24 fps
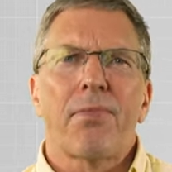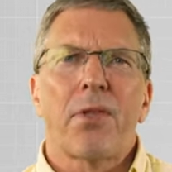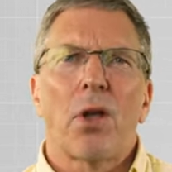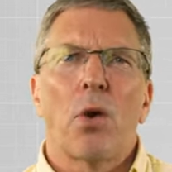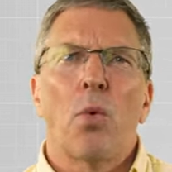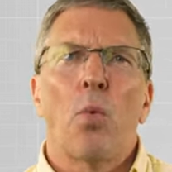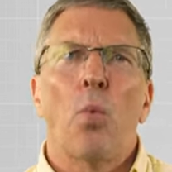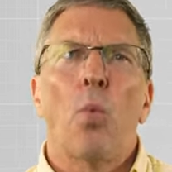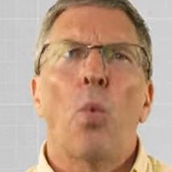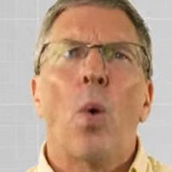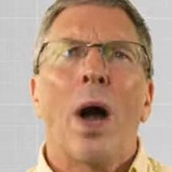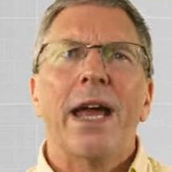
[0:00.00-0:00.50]

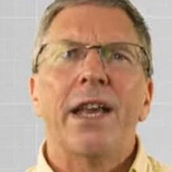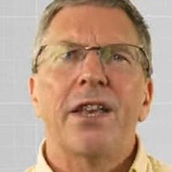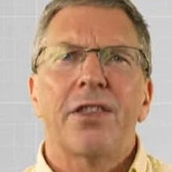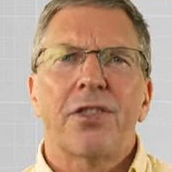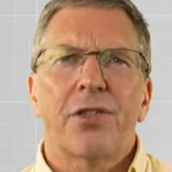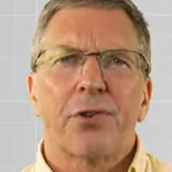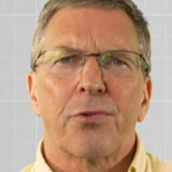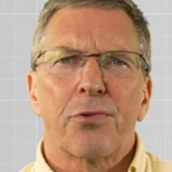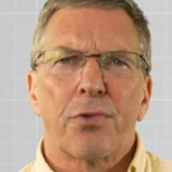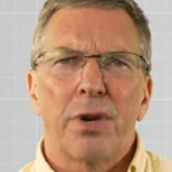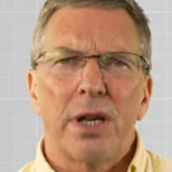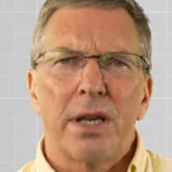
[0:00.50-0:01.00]
wait
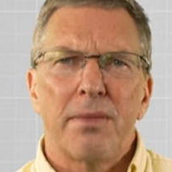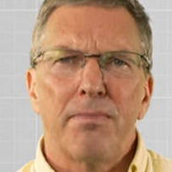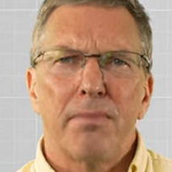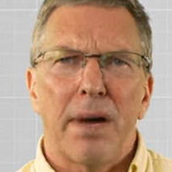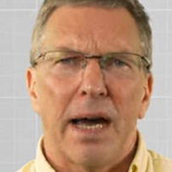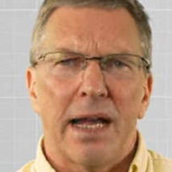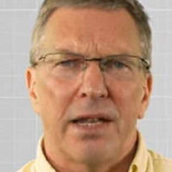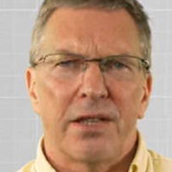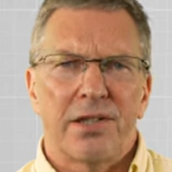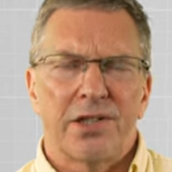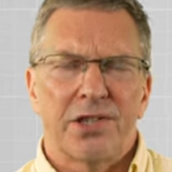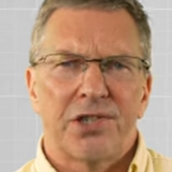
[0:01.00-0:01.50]
3
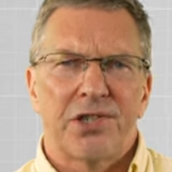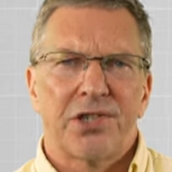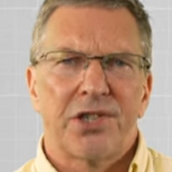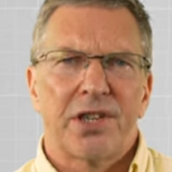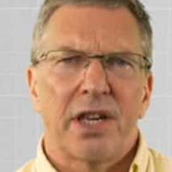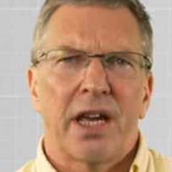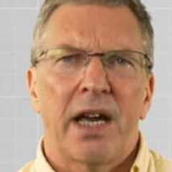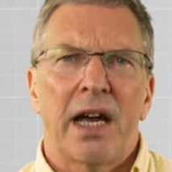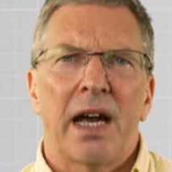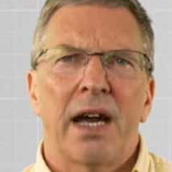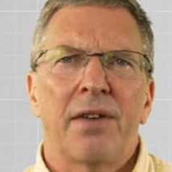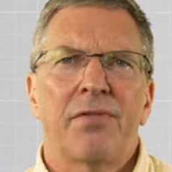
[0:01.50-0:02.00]
months
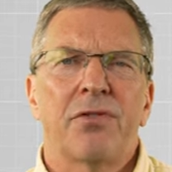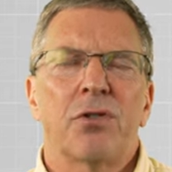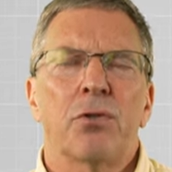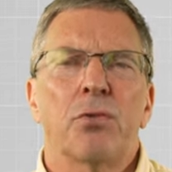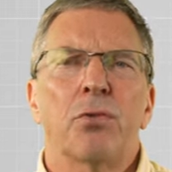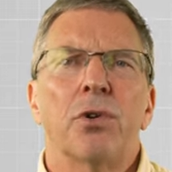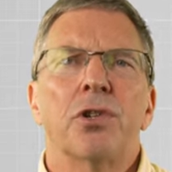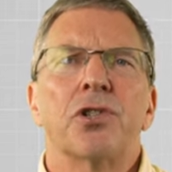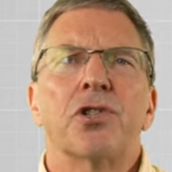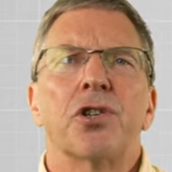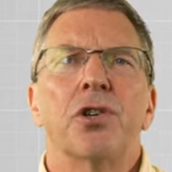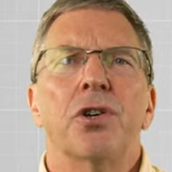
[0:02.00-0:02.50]
after
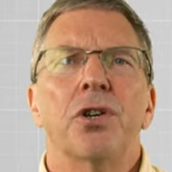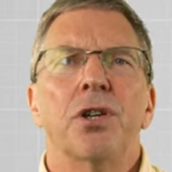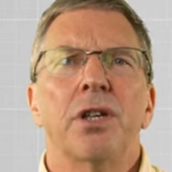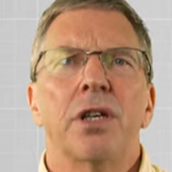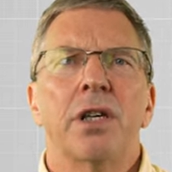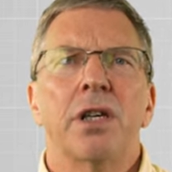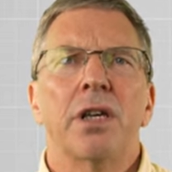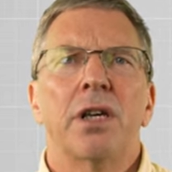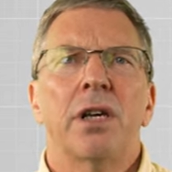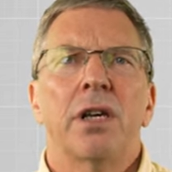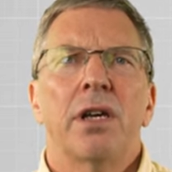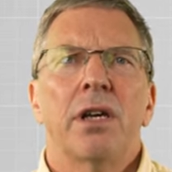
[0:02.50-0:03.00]

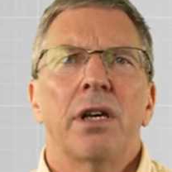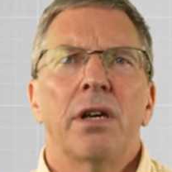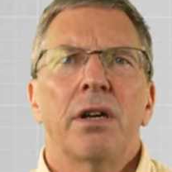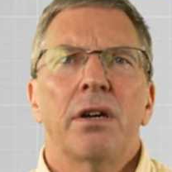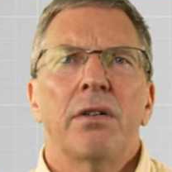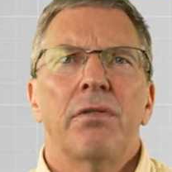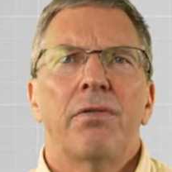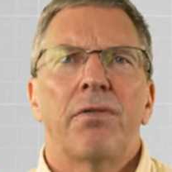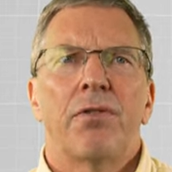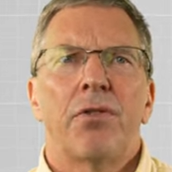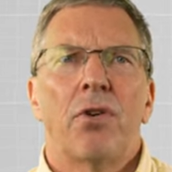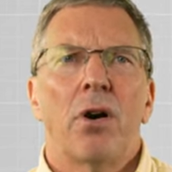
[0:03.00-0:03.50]
returning
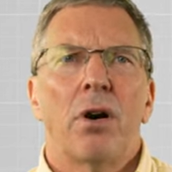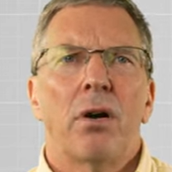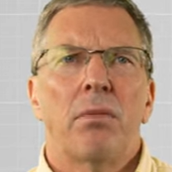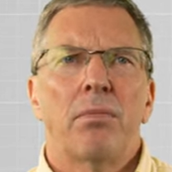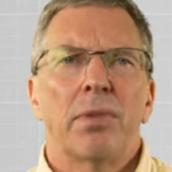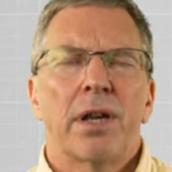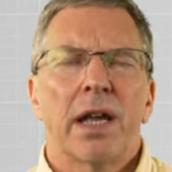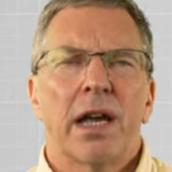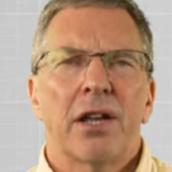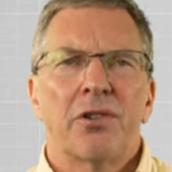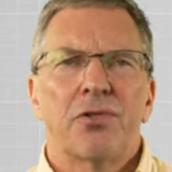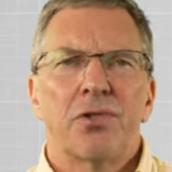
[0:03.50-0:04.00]
from
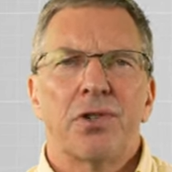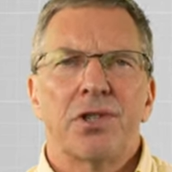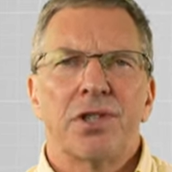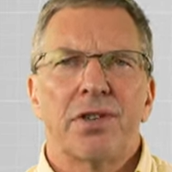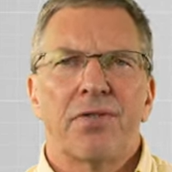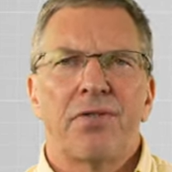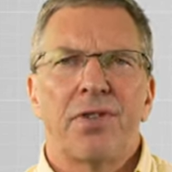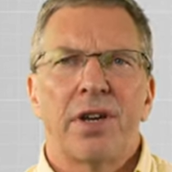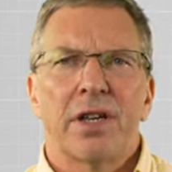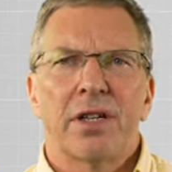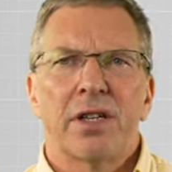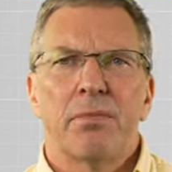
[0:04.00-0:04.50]
countries
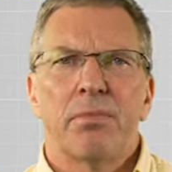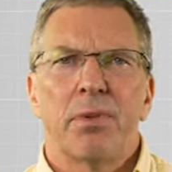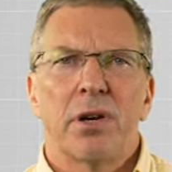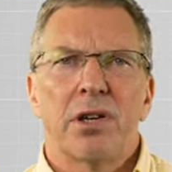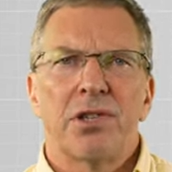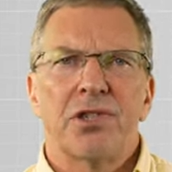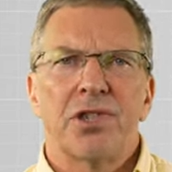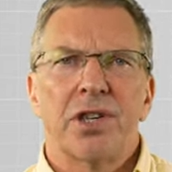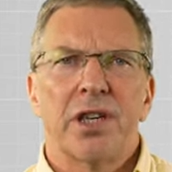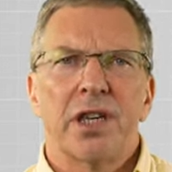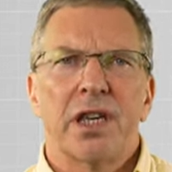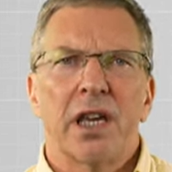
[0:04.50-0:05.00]
affected by
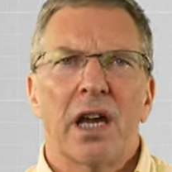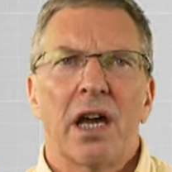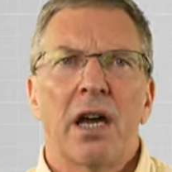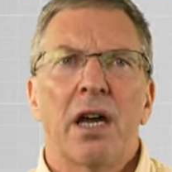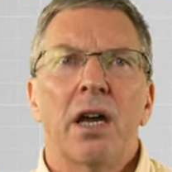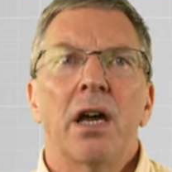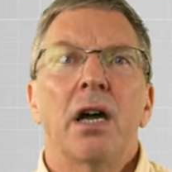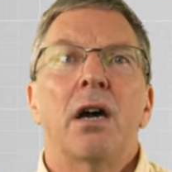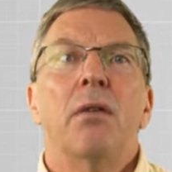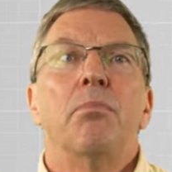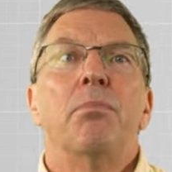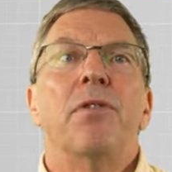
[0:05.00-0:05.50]
Zika
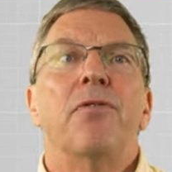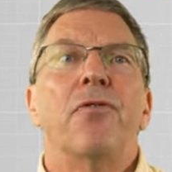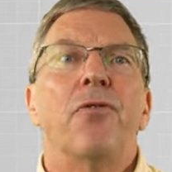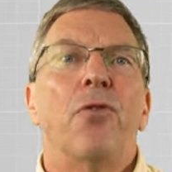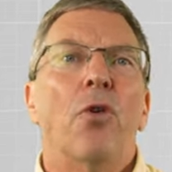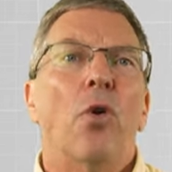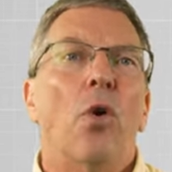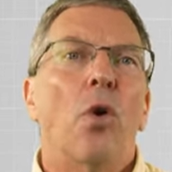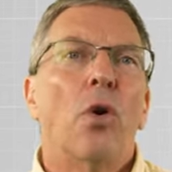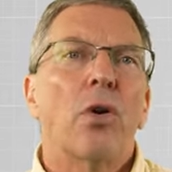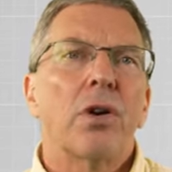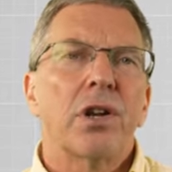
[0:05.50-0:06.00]

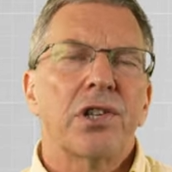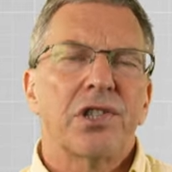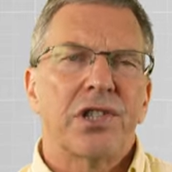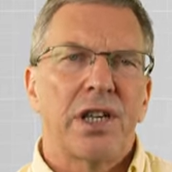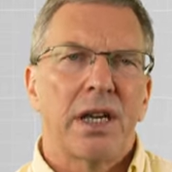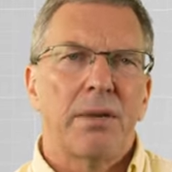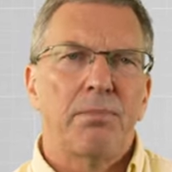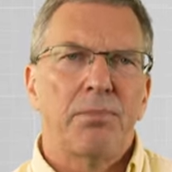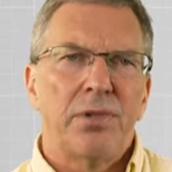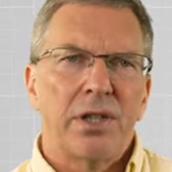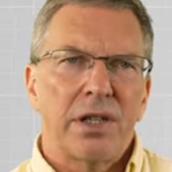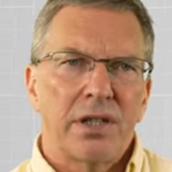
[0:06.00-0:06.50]
before
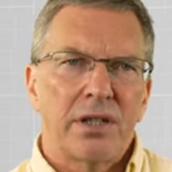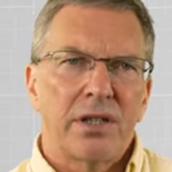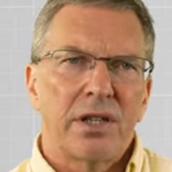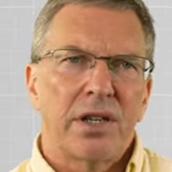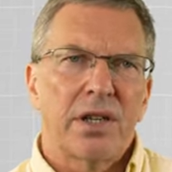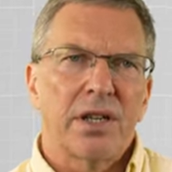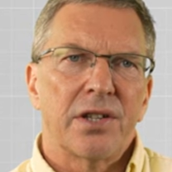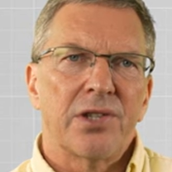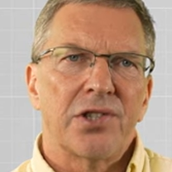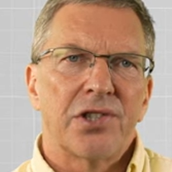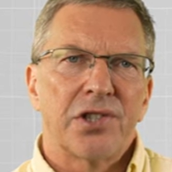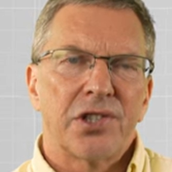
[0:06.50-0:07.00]
attempting to
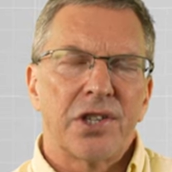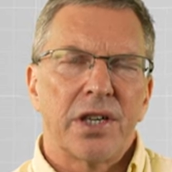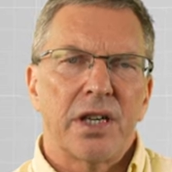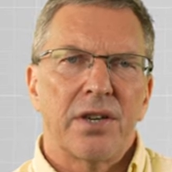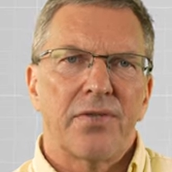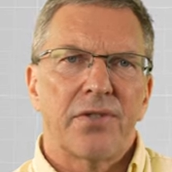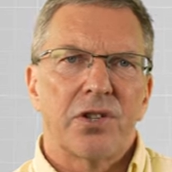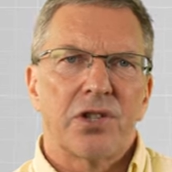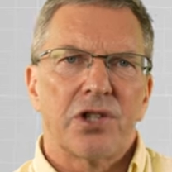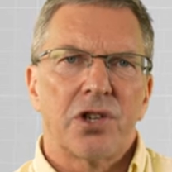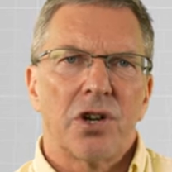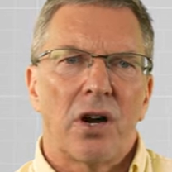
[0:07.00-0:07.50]
conceive
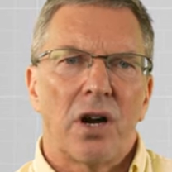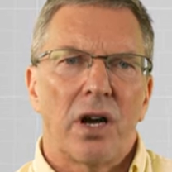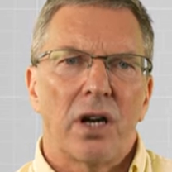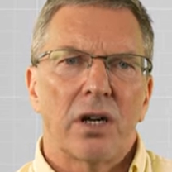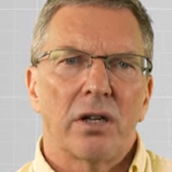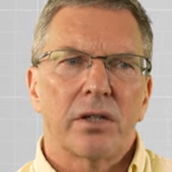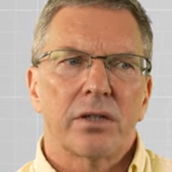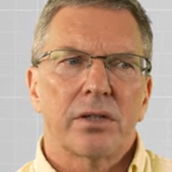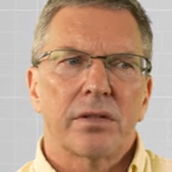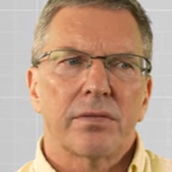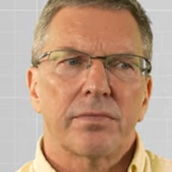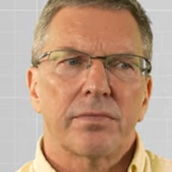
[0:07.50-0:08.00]
a child.